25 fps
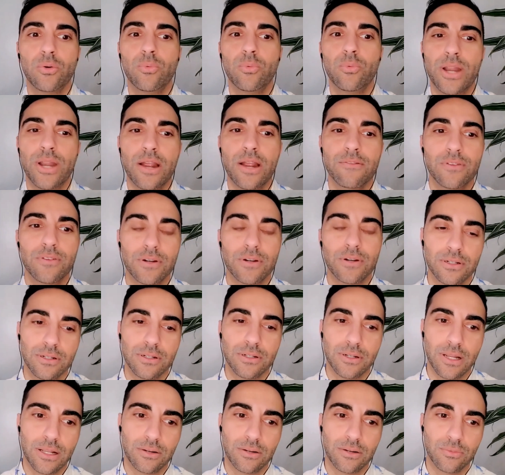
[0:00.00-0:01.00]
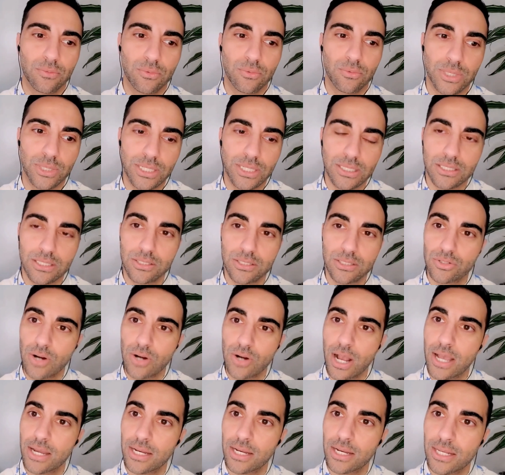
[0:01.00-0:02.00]
whatever, and we get to
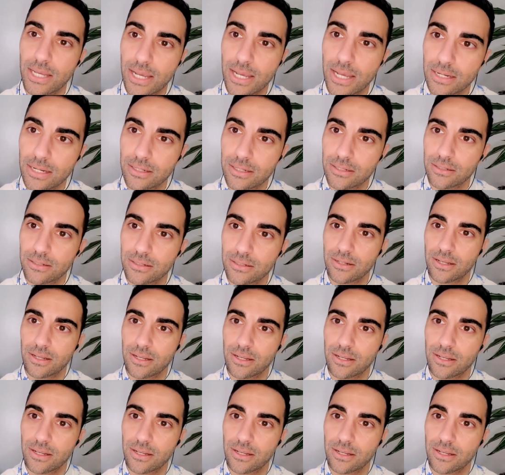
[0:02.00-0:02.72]
try it again and